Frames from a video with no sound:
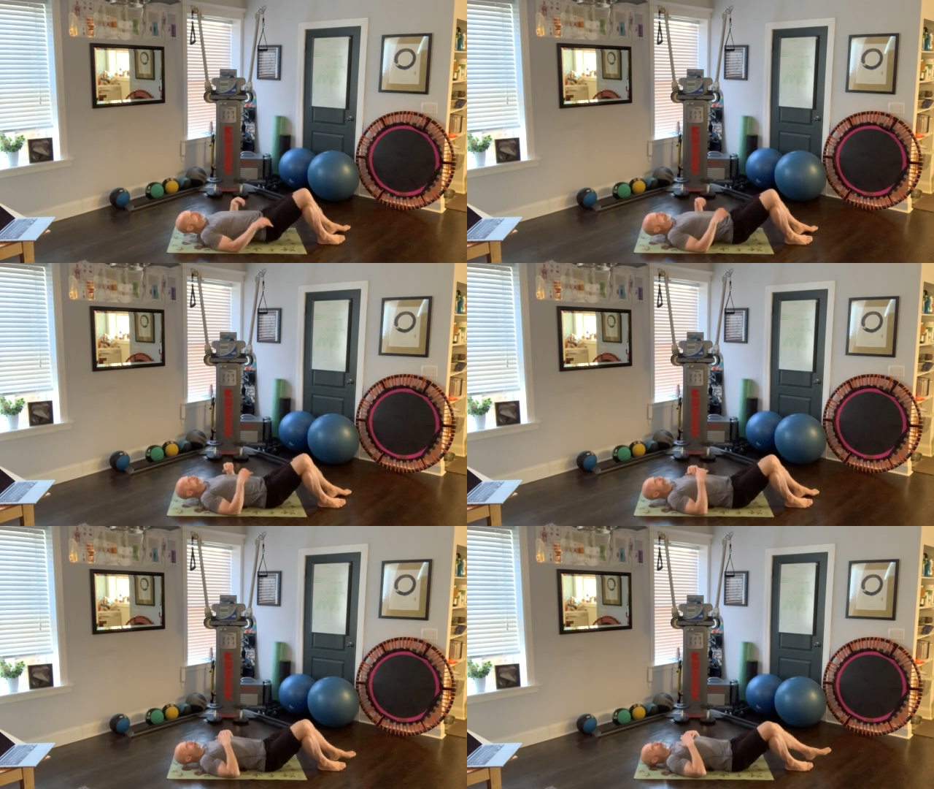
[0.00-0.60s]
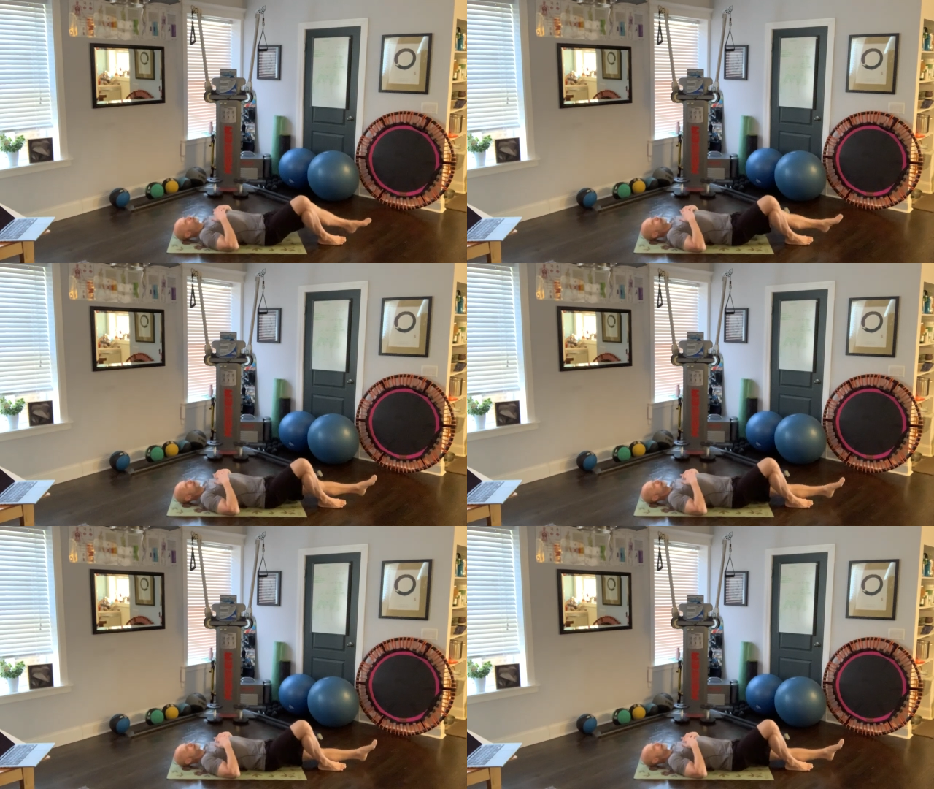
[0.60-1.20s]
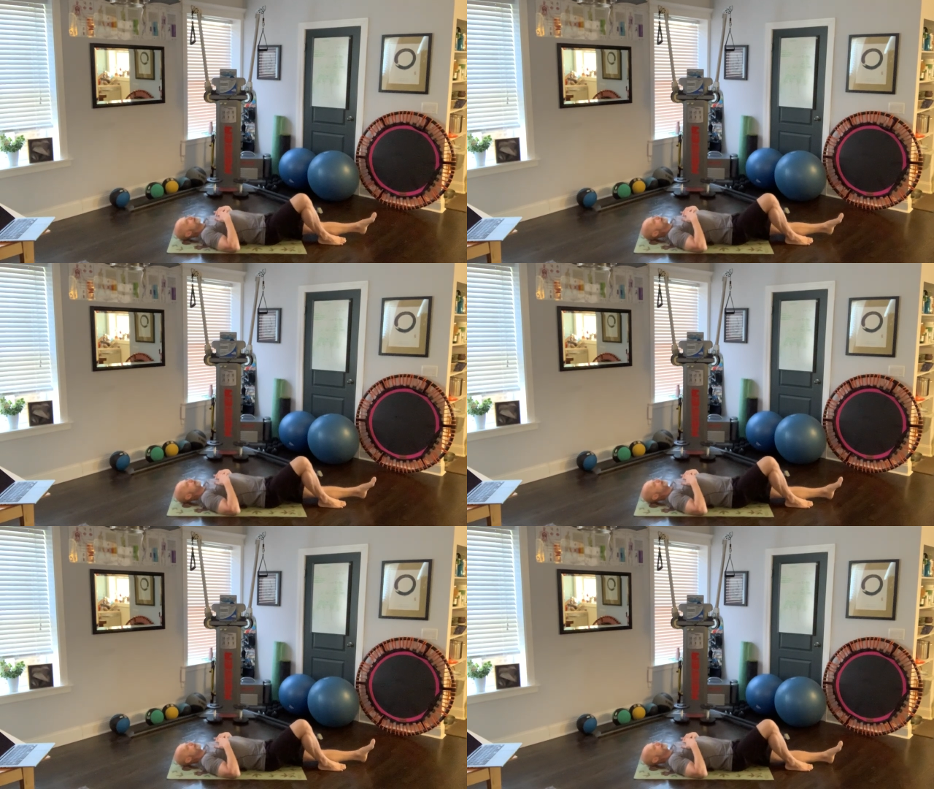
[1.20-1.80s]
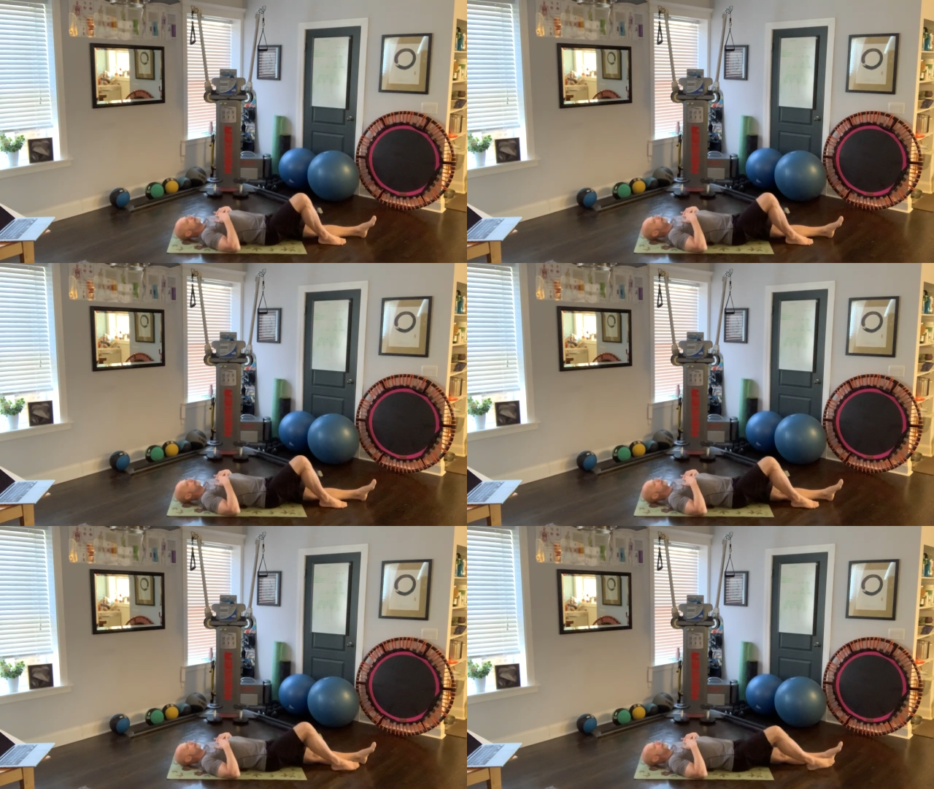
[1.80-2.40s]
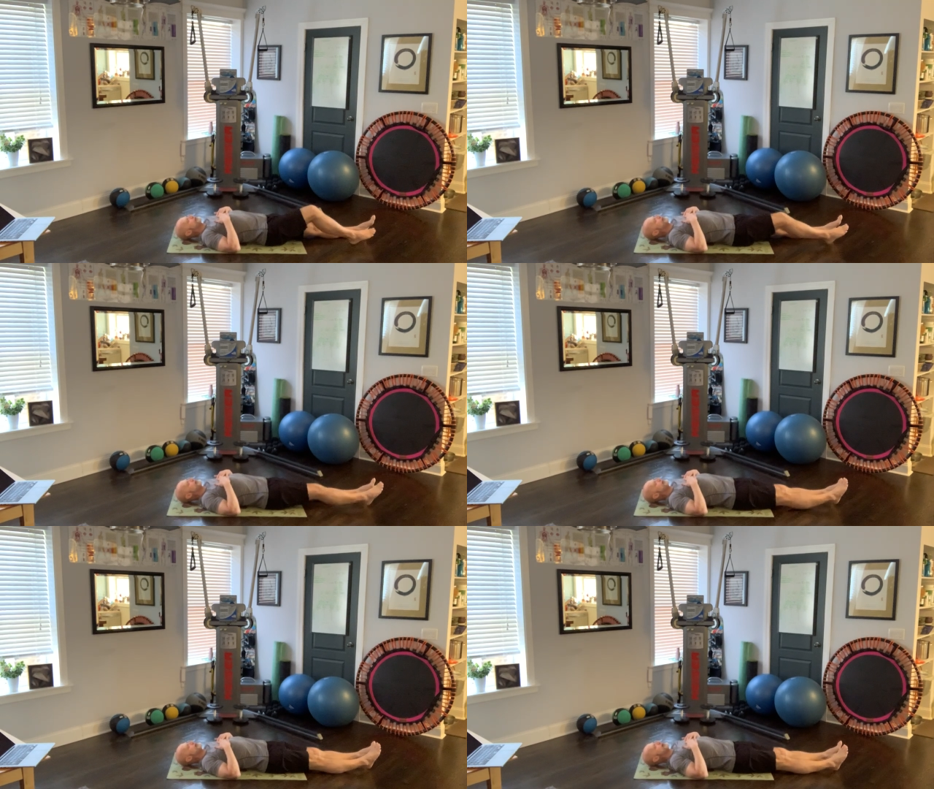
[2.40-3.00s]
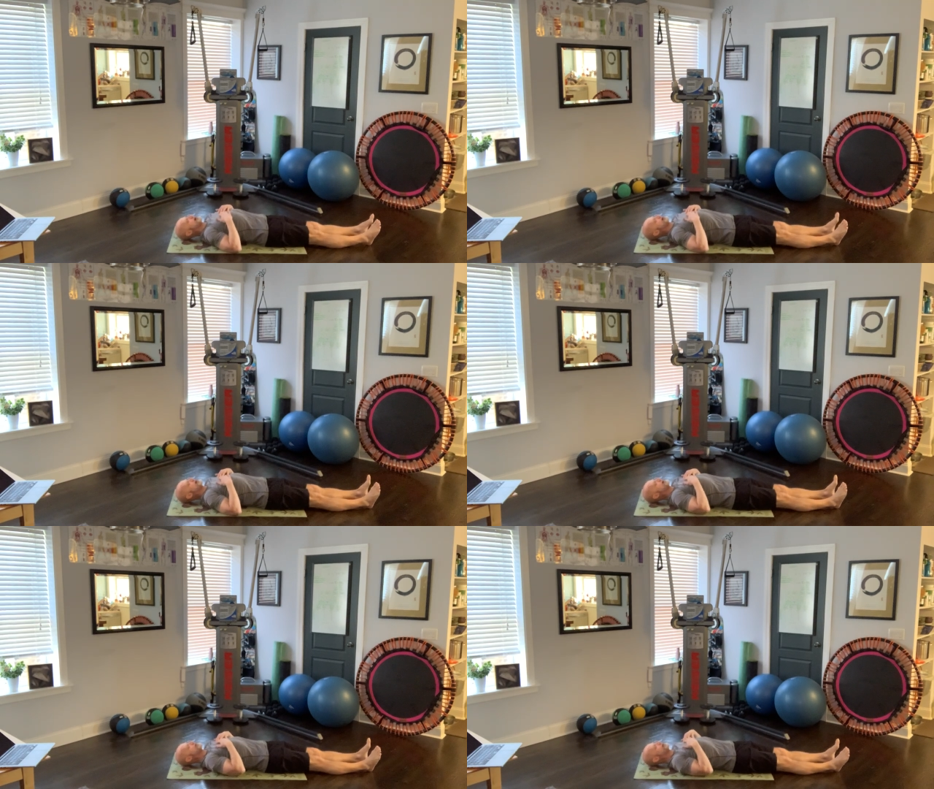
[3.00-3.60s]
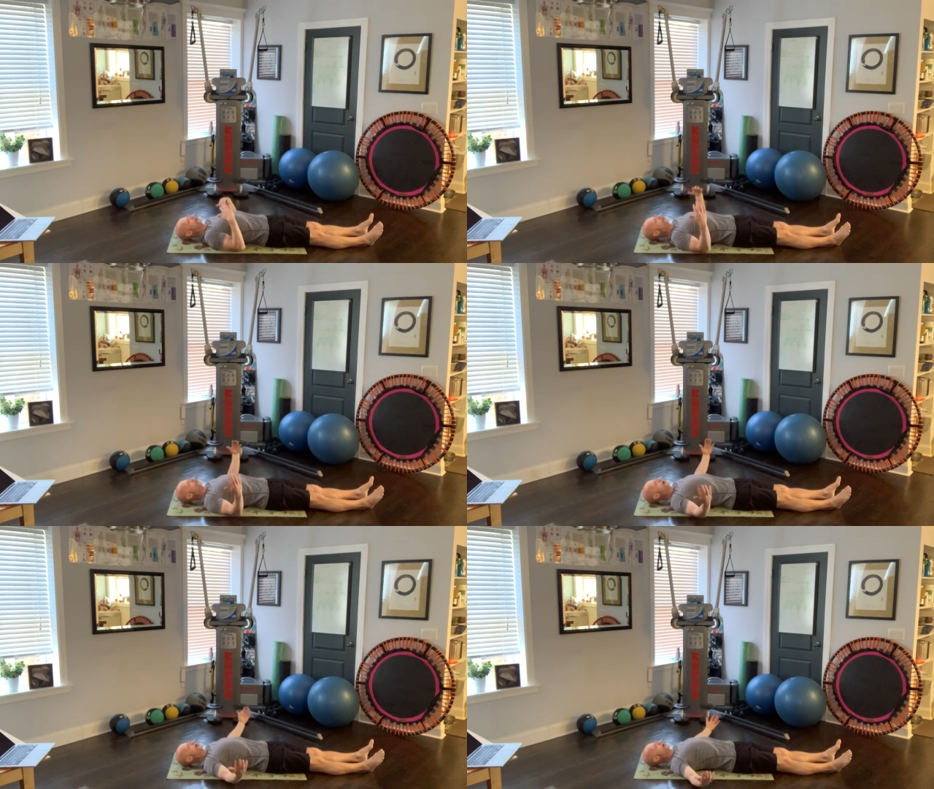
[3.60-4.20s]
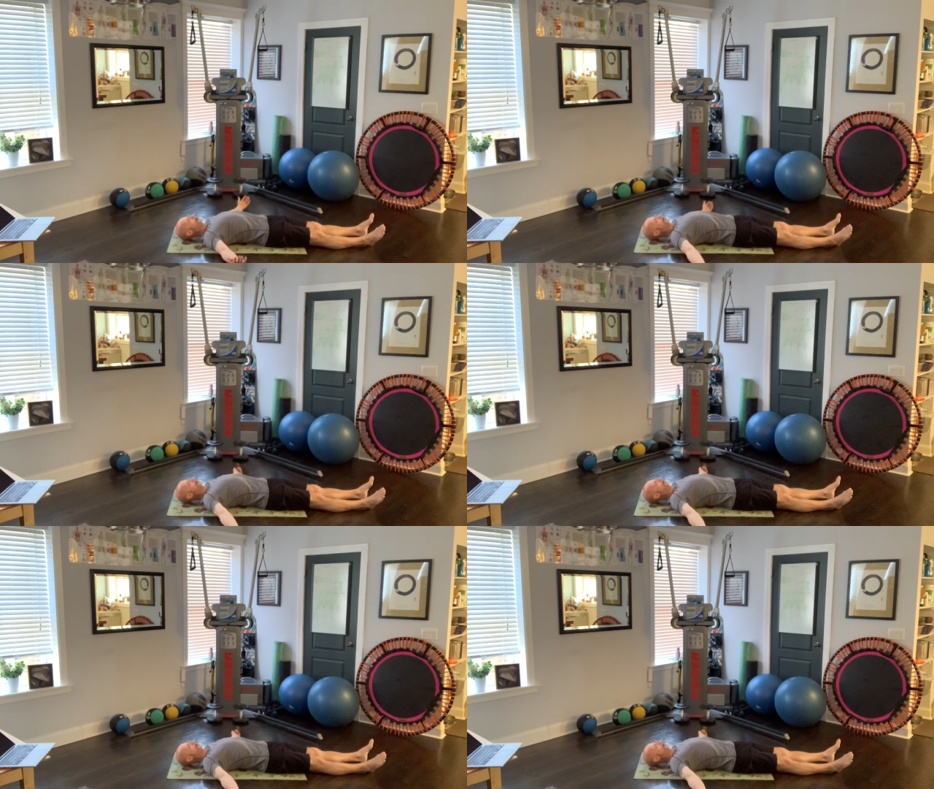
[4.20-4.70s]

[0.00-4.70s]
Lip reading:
(no speaker visible)